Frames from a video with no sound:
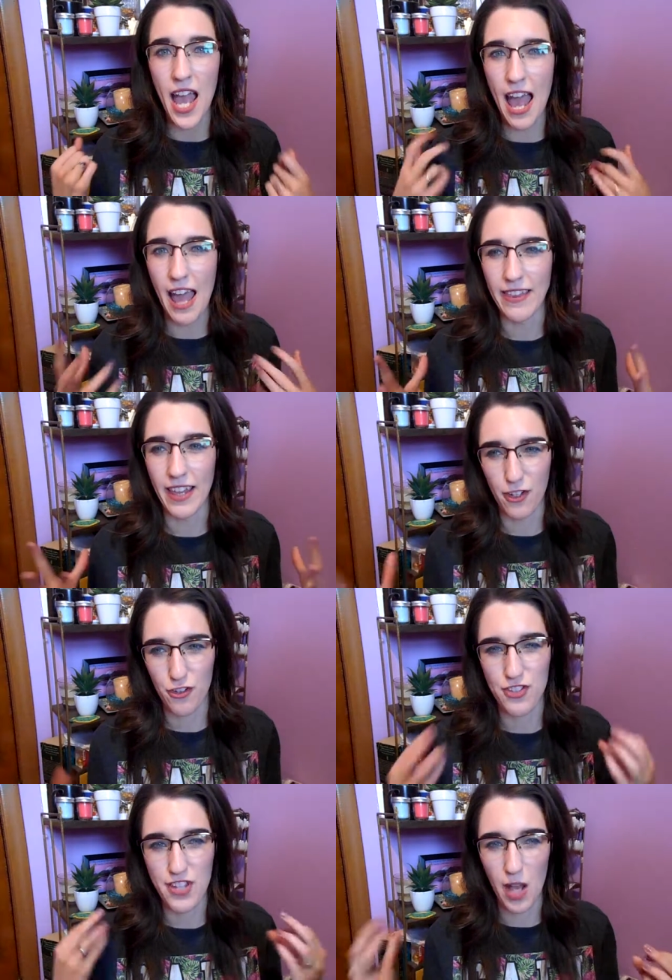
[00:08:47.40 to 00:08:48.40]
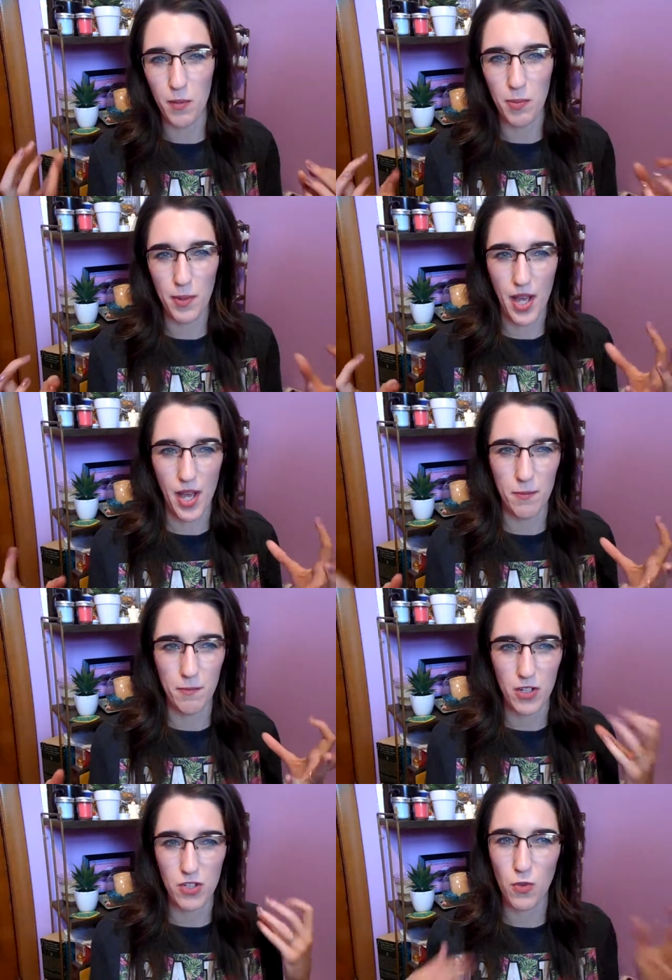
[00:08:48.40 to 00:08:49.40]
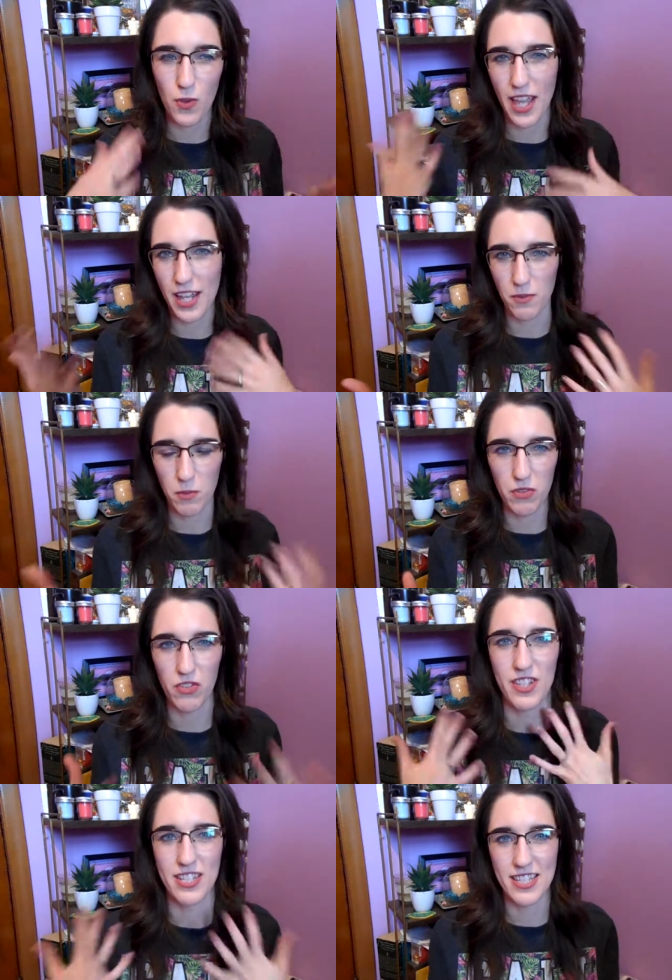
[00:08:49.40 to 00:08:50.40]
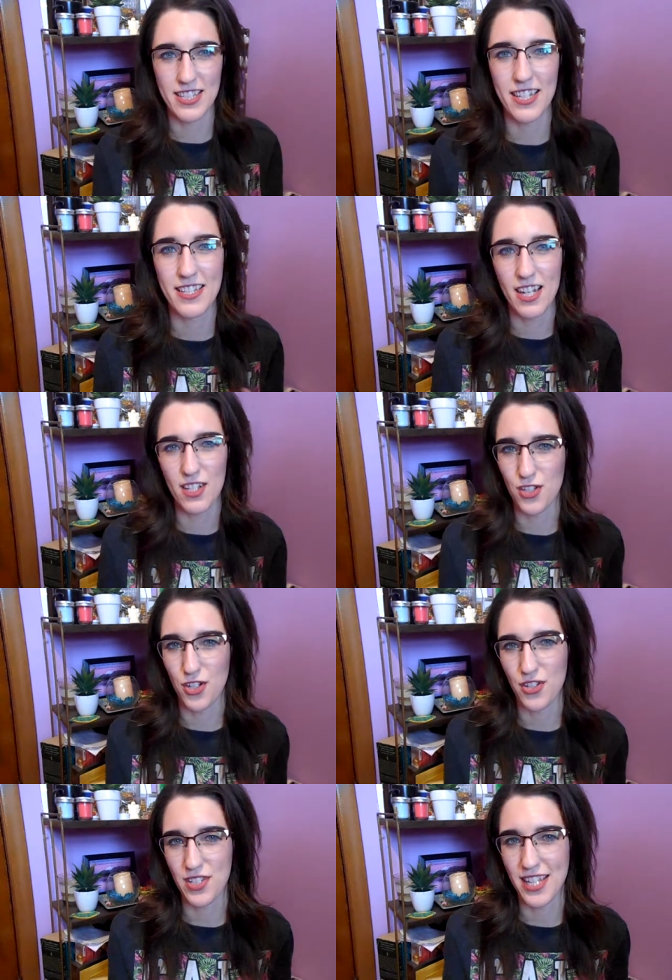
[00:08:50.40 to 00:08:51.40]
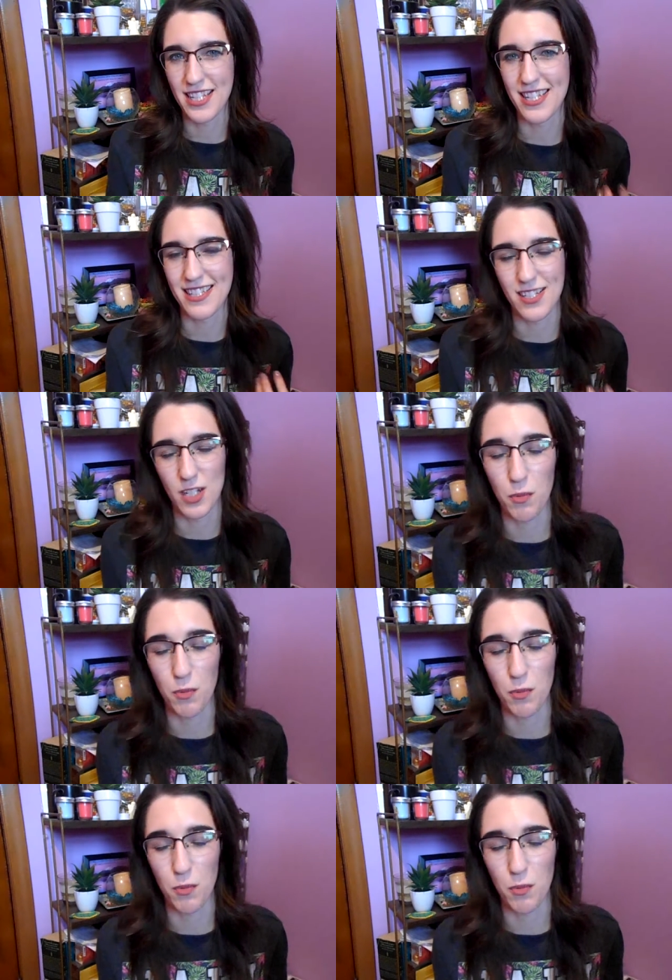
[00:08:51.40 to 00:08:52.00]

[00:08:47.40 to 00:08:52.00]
And like just help um, exfoliate and remove all the dead skin cells so your skin doesn't,